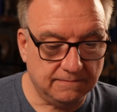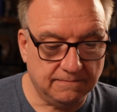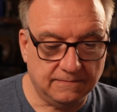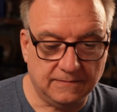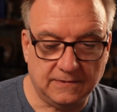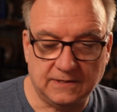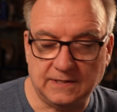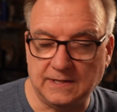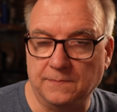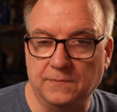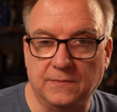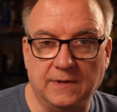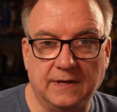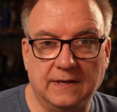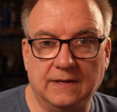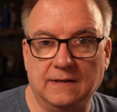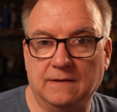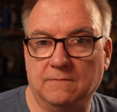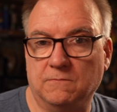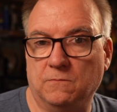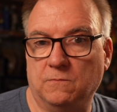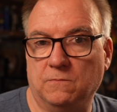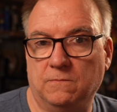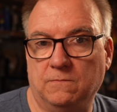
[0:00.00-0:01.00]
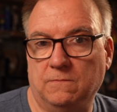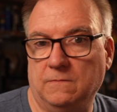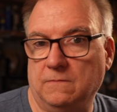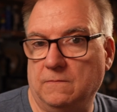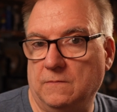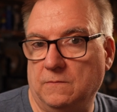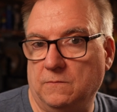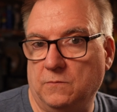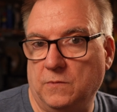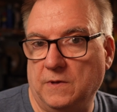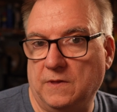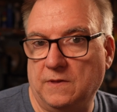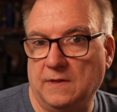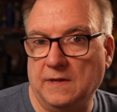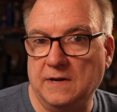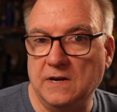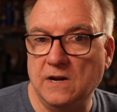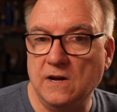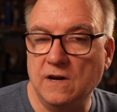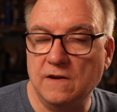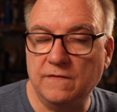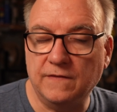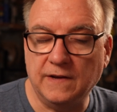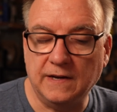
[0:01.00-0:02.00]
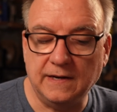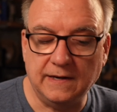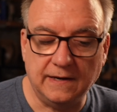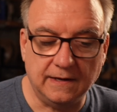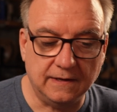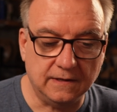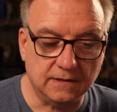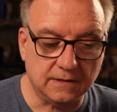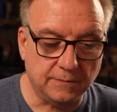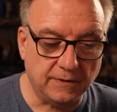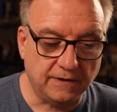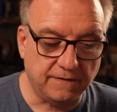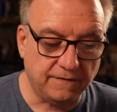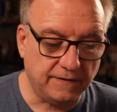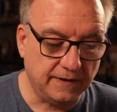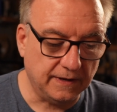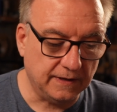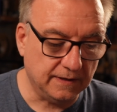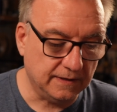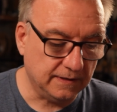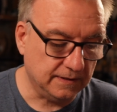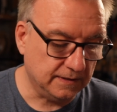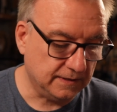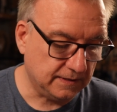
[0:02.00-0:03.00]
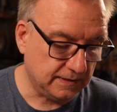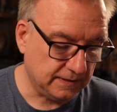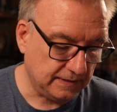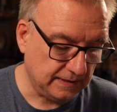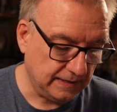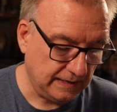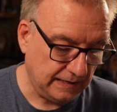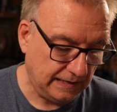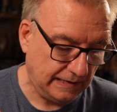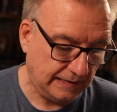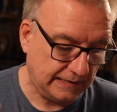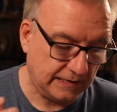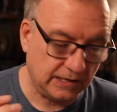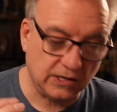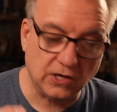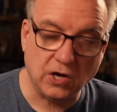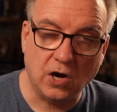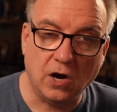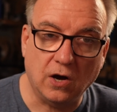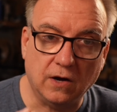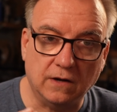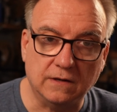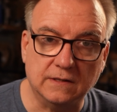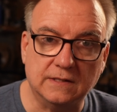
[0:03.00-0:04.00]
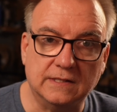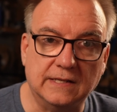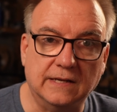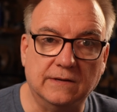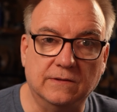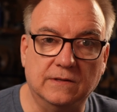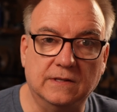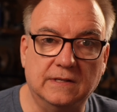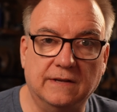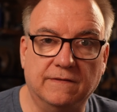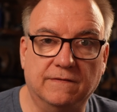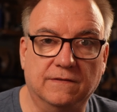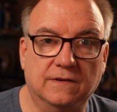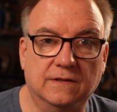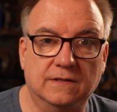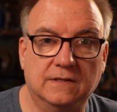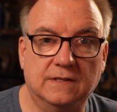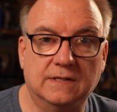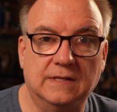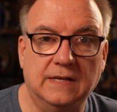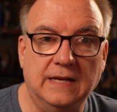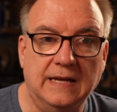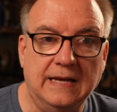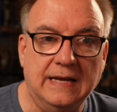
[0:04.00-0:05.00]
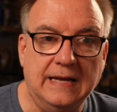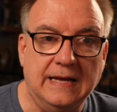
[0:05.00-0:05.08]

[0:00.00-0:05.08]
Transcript: something that, with the nerve endings on my fingers, I can't tell the difference.